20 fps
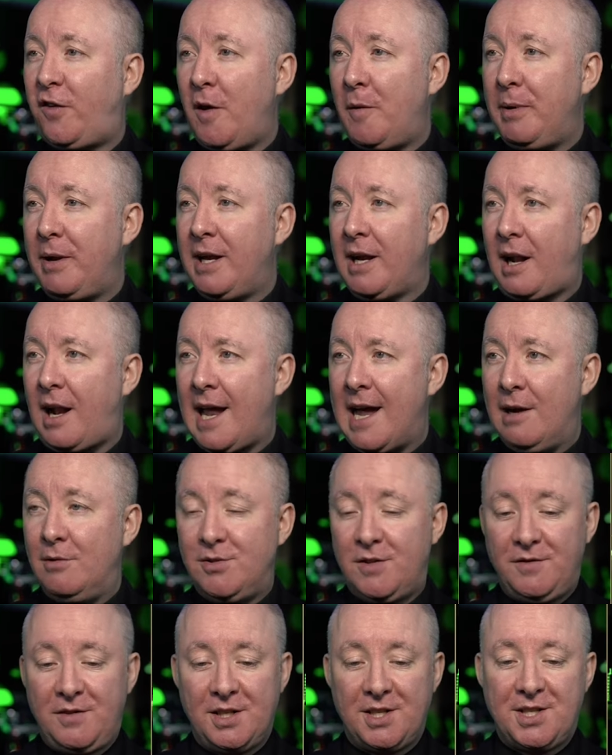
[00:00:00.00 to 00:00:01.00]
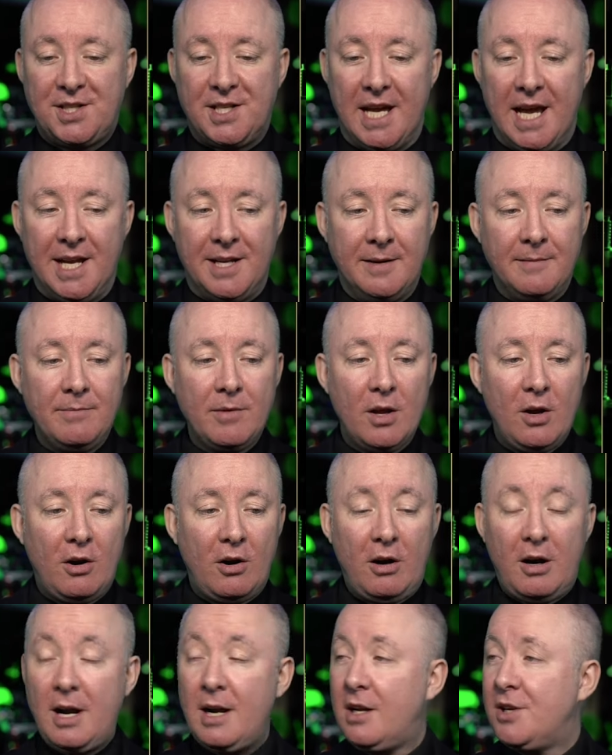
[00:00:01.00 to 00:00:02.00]
flipping clowns have just said.
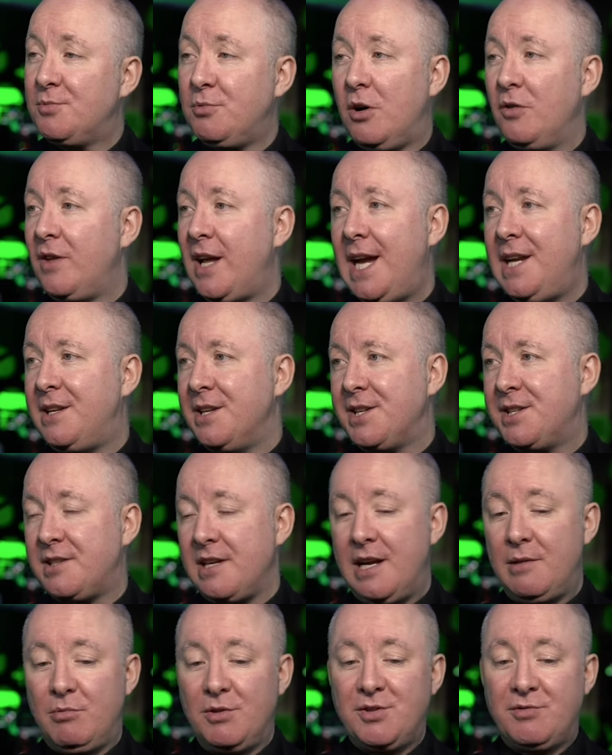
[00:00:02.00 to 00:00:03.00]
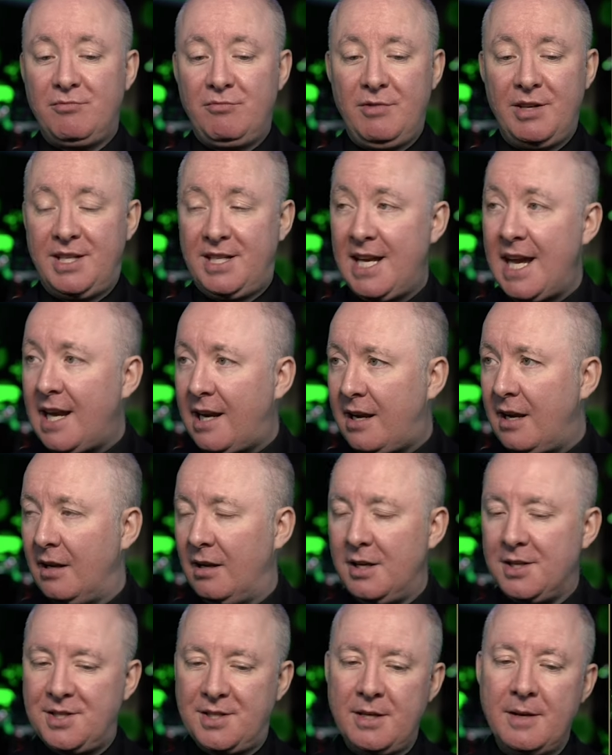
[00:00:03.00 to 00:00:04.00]
All right, because what they just said was
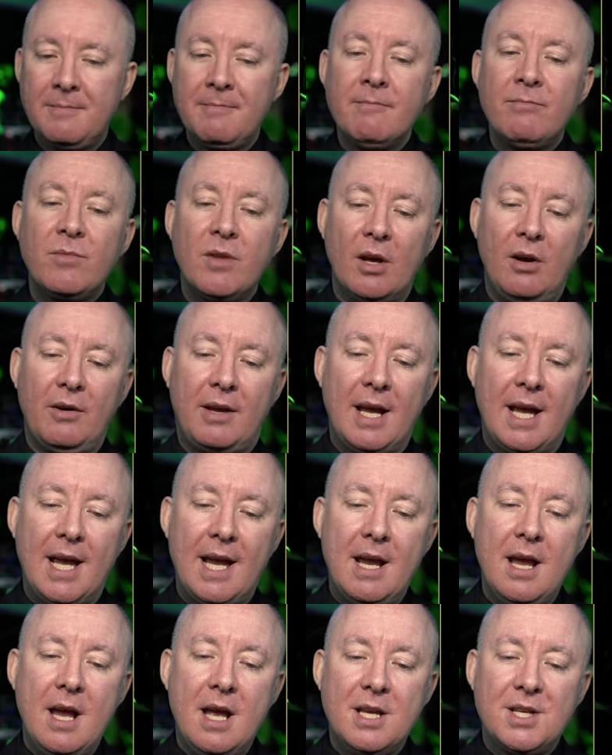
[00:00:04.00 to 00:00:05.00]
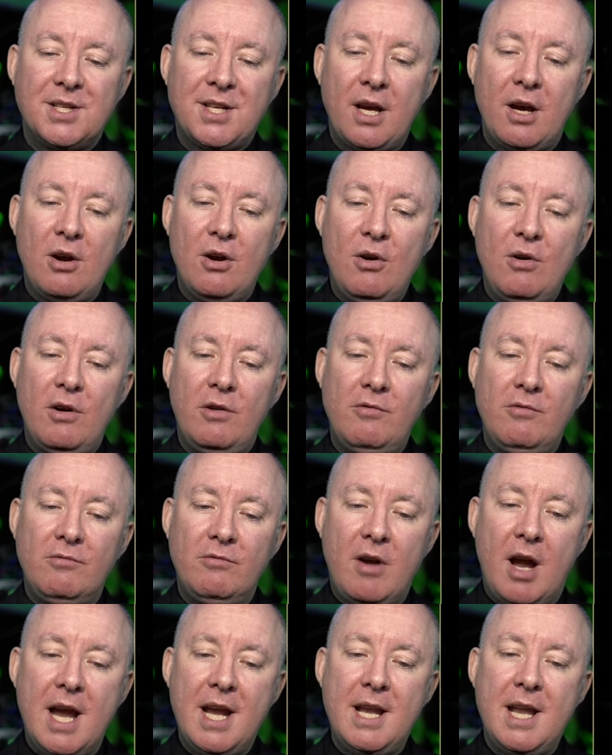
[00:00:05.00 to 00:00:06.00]
ridiculous. Okay, so
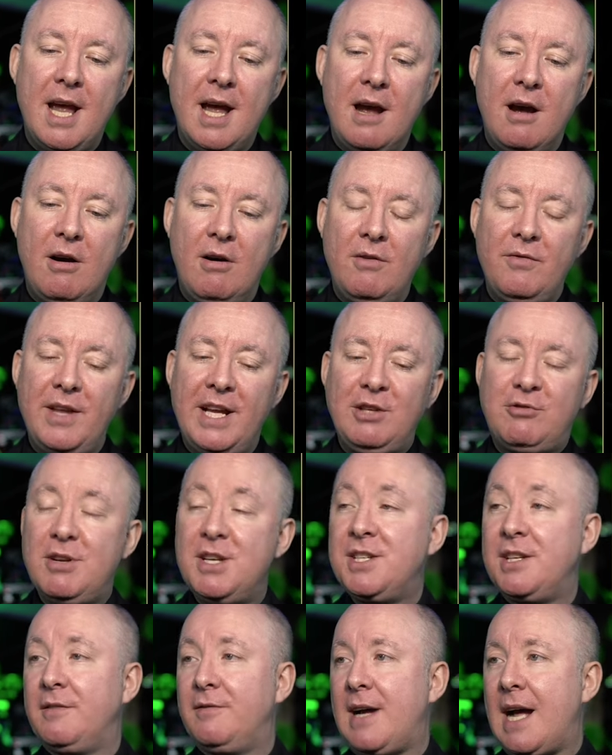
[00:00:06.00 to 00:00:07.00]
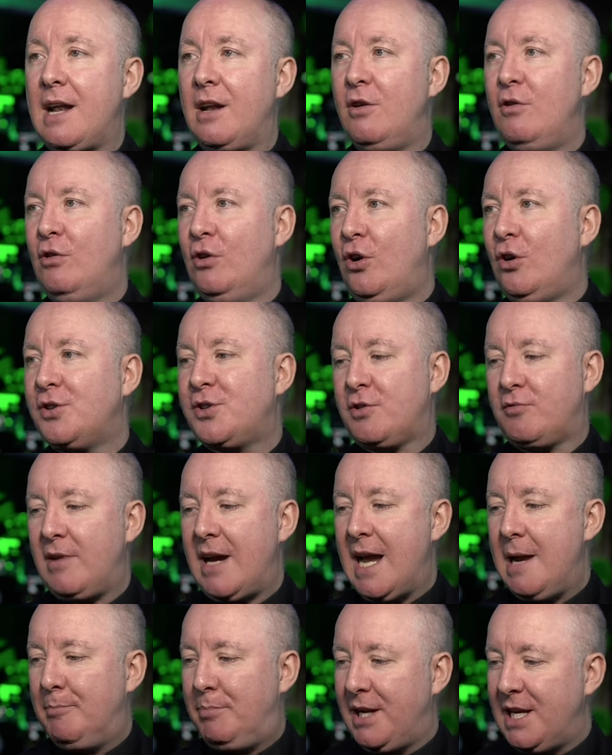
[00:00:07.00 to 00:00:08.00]
right now, the intrinsic value looks
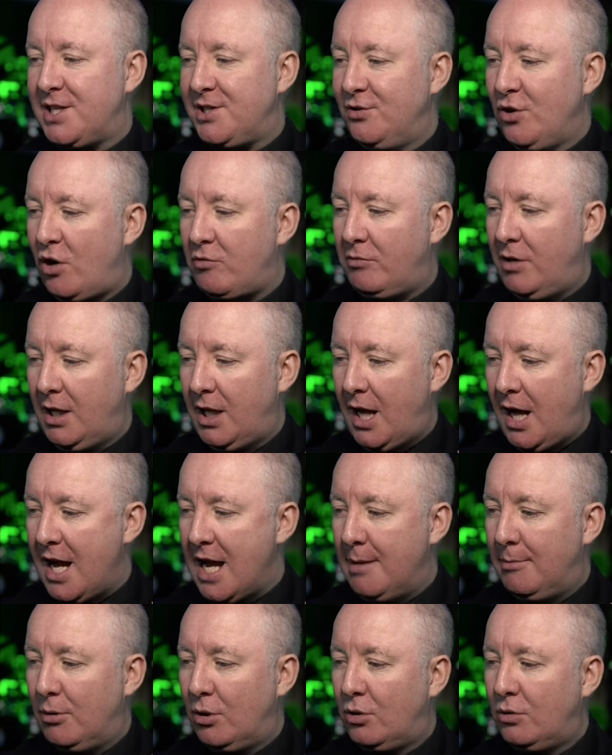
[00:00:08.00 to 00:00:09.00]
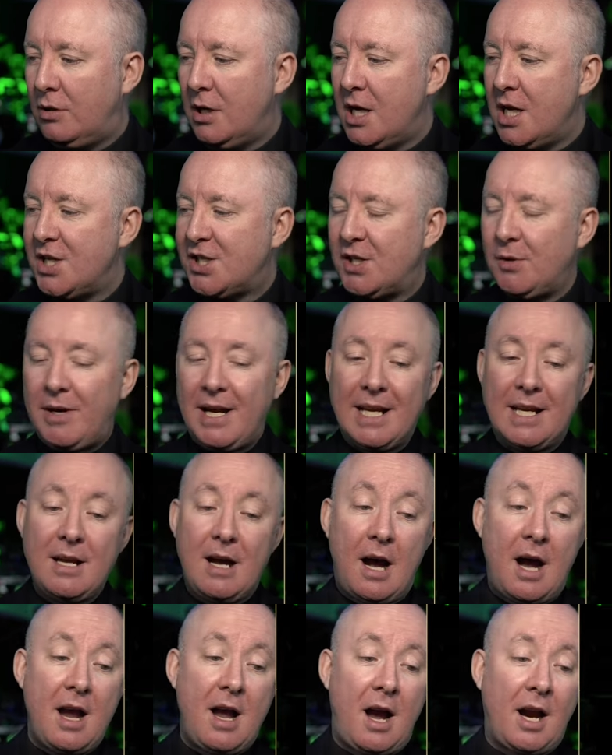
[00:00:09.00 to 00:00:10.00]
great, but it's not reliable. So I
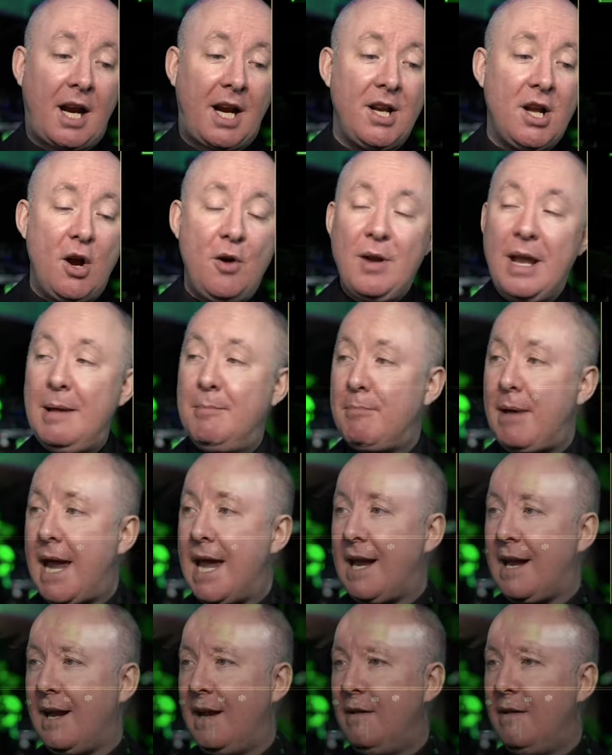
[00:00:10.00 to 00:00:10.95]
can only make